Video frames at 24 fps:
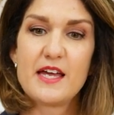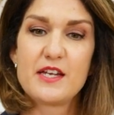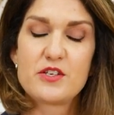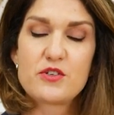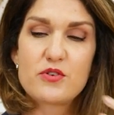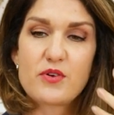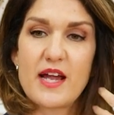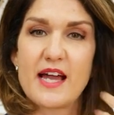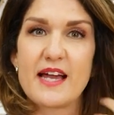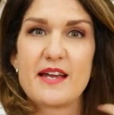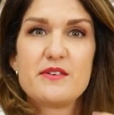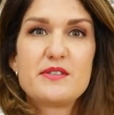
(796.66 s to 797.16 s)

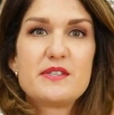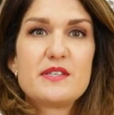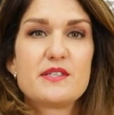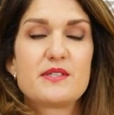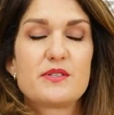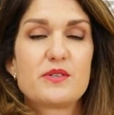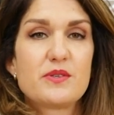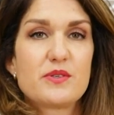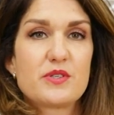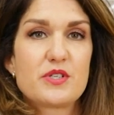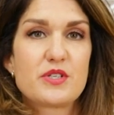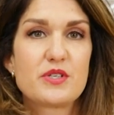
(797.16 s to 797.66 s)
trousers
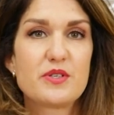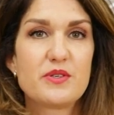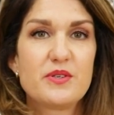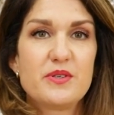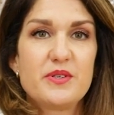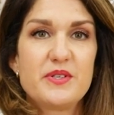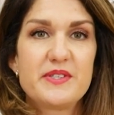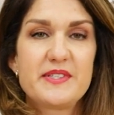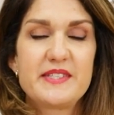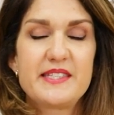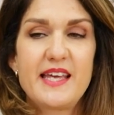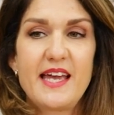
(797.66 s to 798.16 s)
or
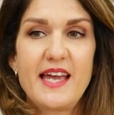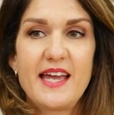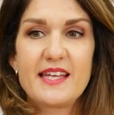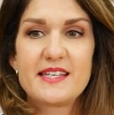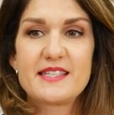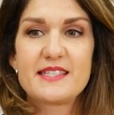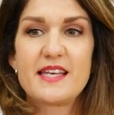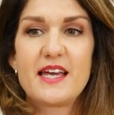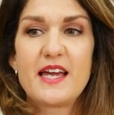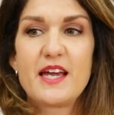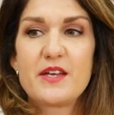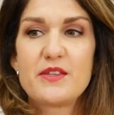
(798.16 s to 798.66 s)
short set.
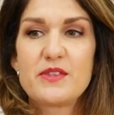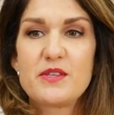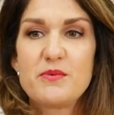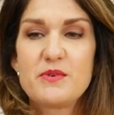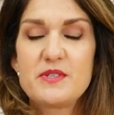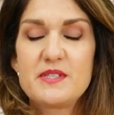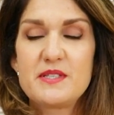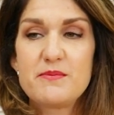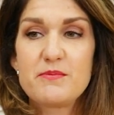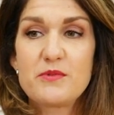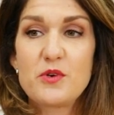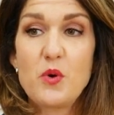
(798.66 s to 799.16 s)
So there were
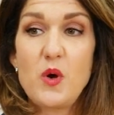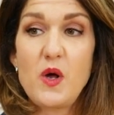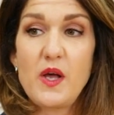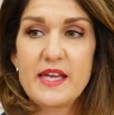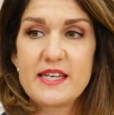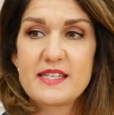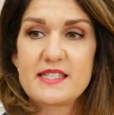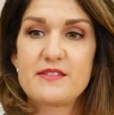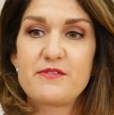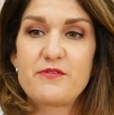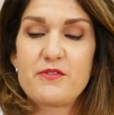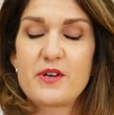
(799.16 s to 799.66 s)
some
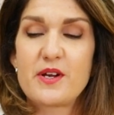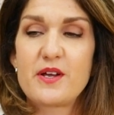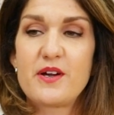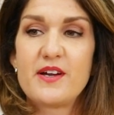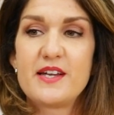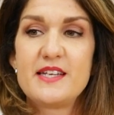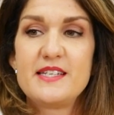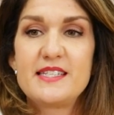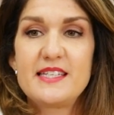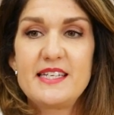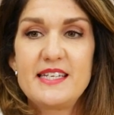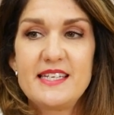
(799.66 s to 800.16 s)
quite different
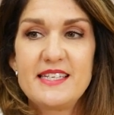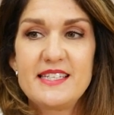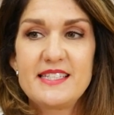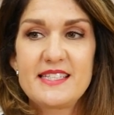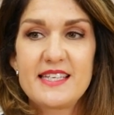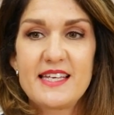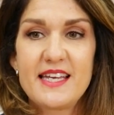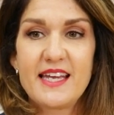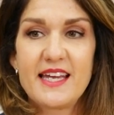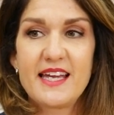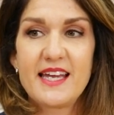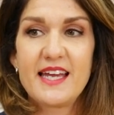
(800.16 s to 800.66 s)
ideas
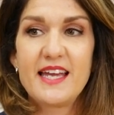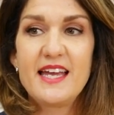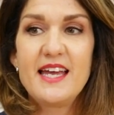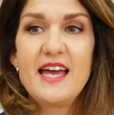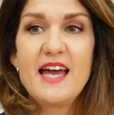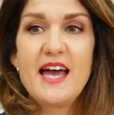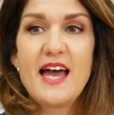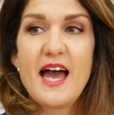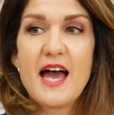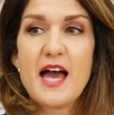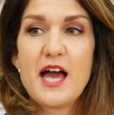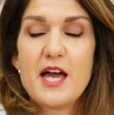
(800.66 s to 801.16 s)
here.
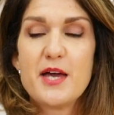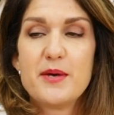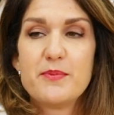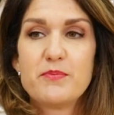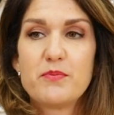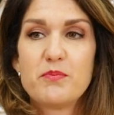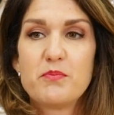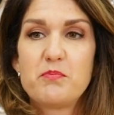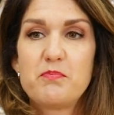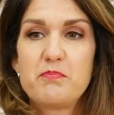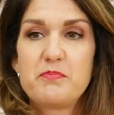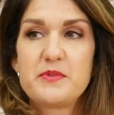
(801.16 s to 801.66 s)

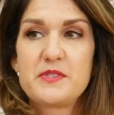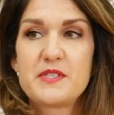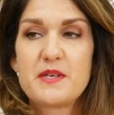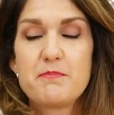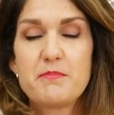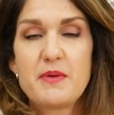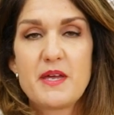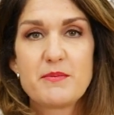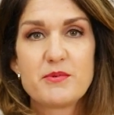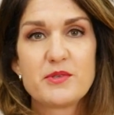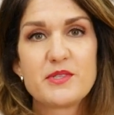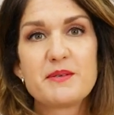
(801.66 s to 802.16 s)
Some
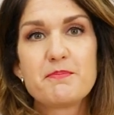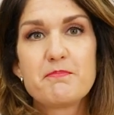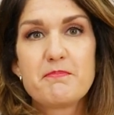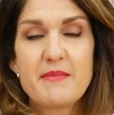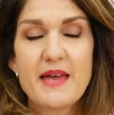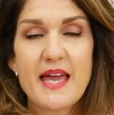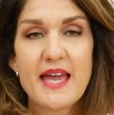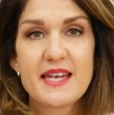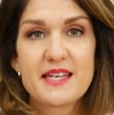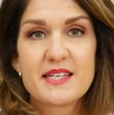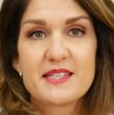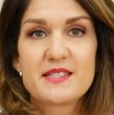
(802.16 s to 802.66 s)
people did
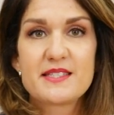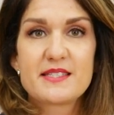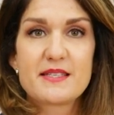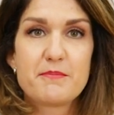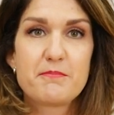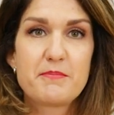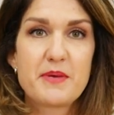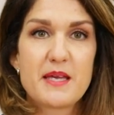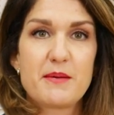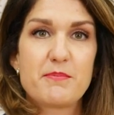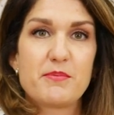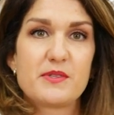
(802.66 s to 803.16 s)
men's,
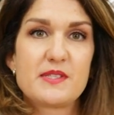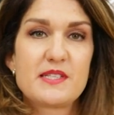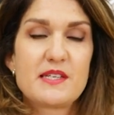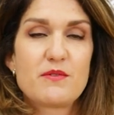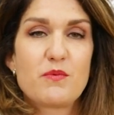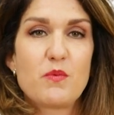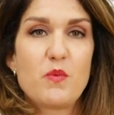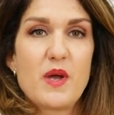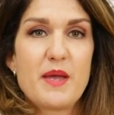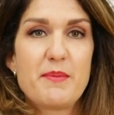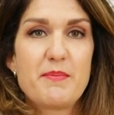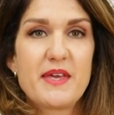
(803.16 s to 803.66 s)
some people did
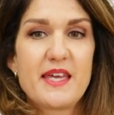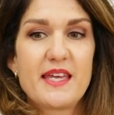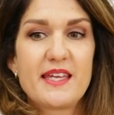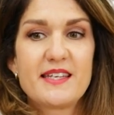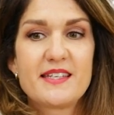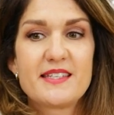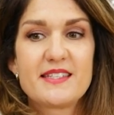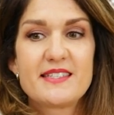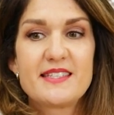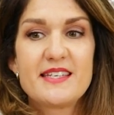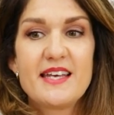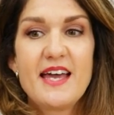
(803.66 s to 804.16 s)

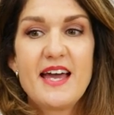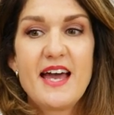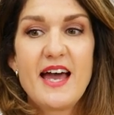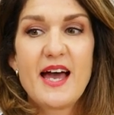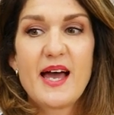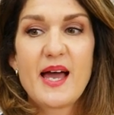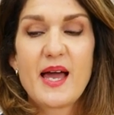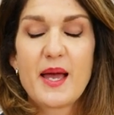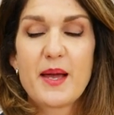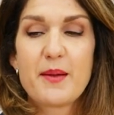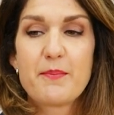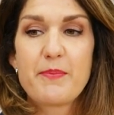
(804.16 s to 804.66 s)
women's.
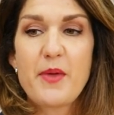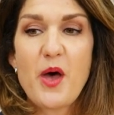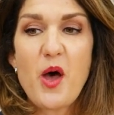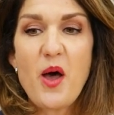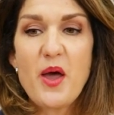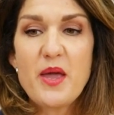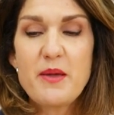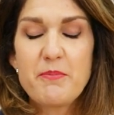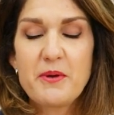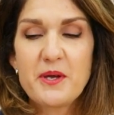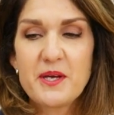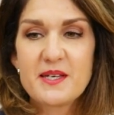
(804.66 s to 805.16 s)

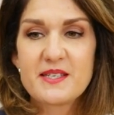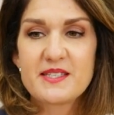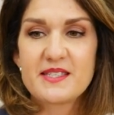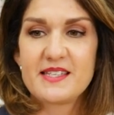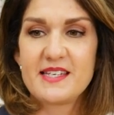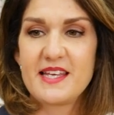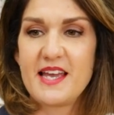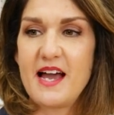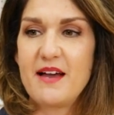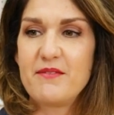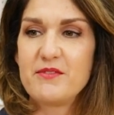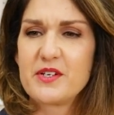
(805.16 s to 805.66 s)
I
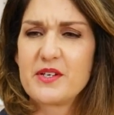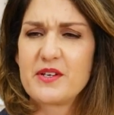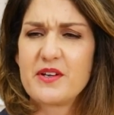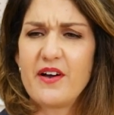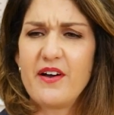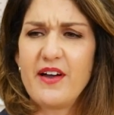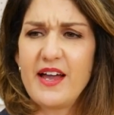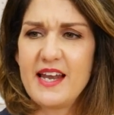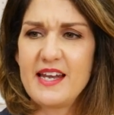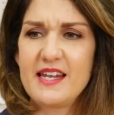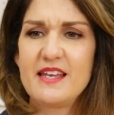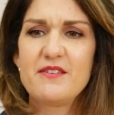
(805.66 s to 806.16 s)
personally haven't
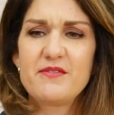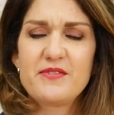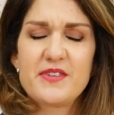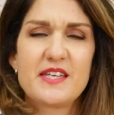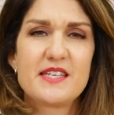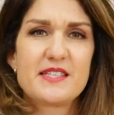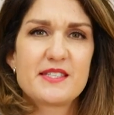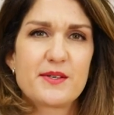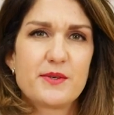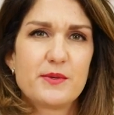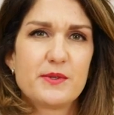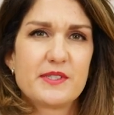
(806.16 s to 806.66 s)
got any of
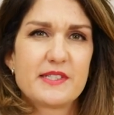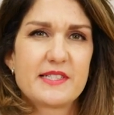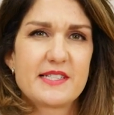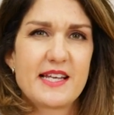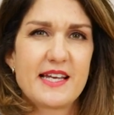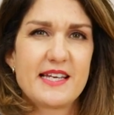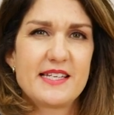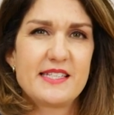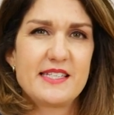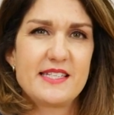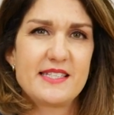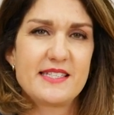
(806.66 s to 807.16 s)
these
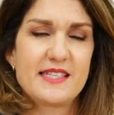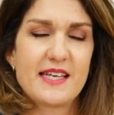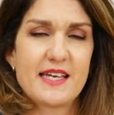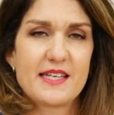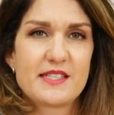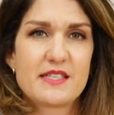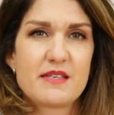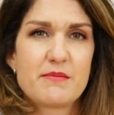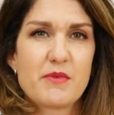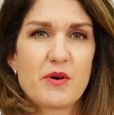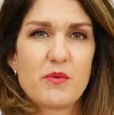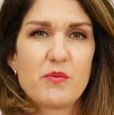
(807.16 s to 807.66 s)
coordinated
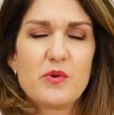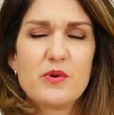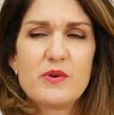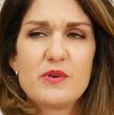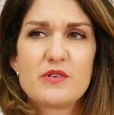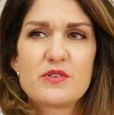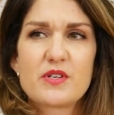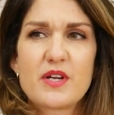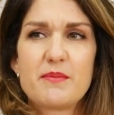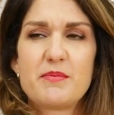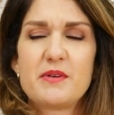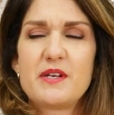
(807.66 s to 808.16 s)
sets in my
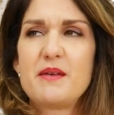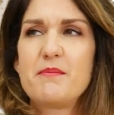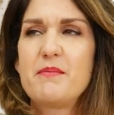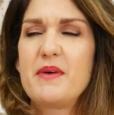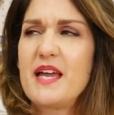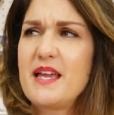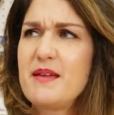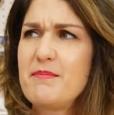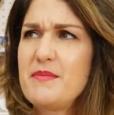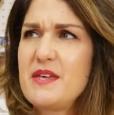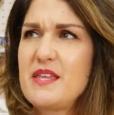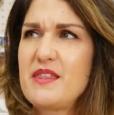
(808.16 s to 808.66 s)
wardrobe, and it
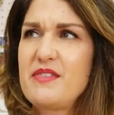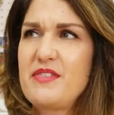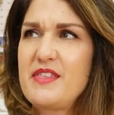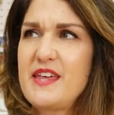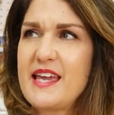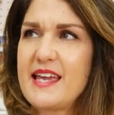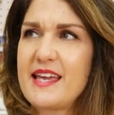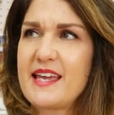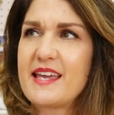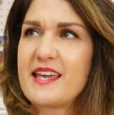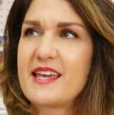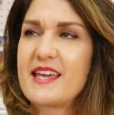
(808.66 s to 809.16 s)
made me
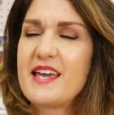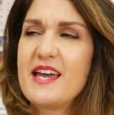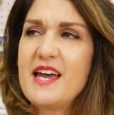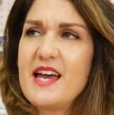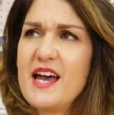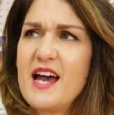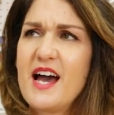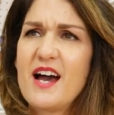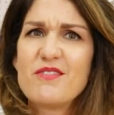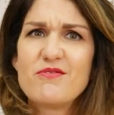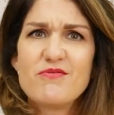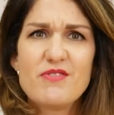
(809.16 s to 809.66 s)
think
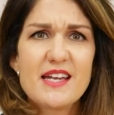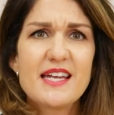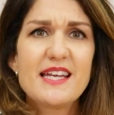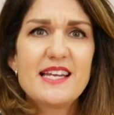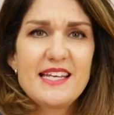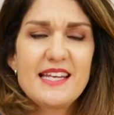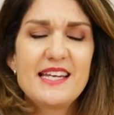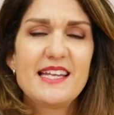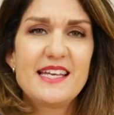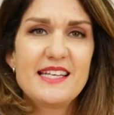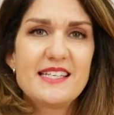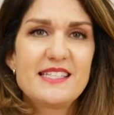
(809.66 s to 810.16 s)
I
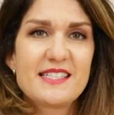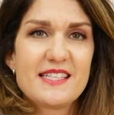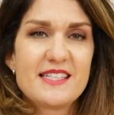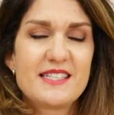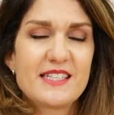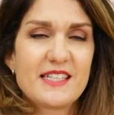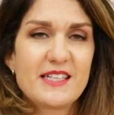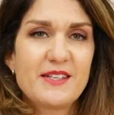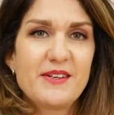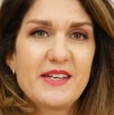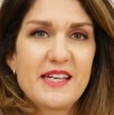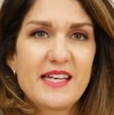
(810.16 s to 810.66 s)
really need to
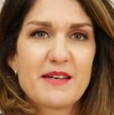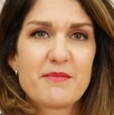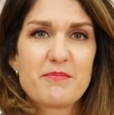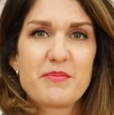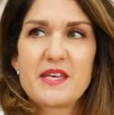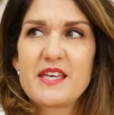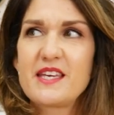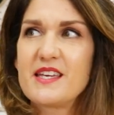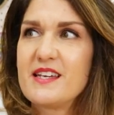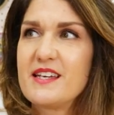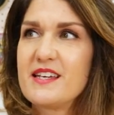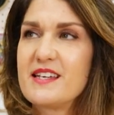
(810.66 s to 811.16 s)
do it
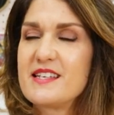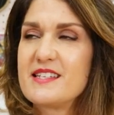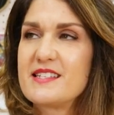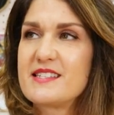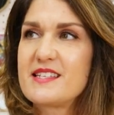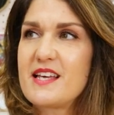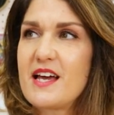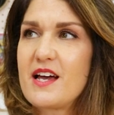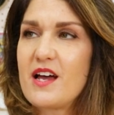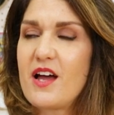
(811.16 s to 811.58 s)
because